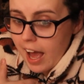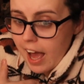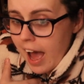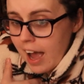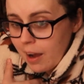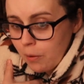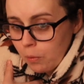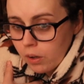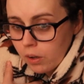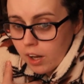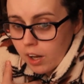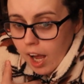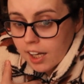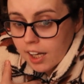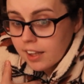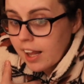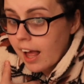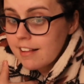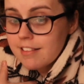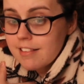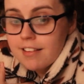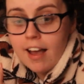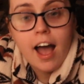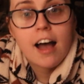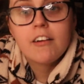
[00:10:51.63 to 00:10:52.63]
I'd like
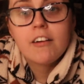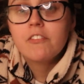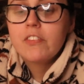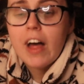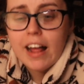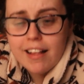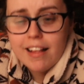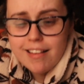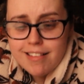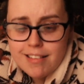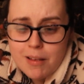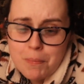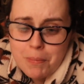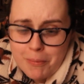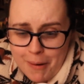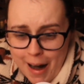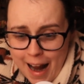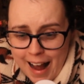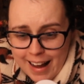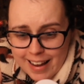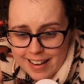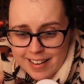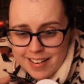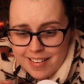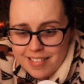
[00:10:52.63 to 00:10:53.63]
to have that
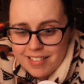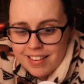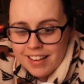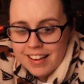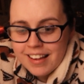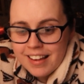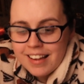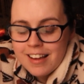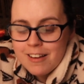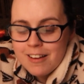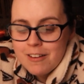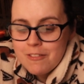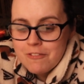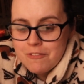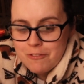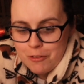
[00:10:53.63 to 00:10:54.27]
surprise for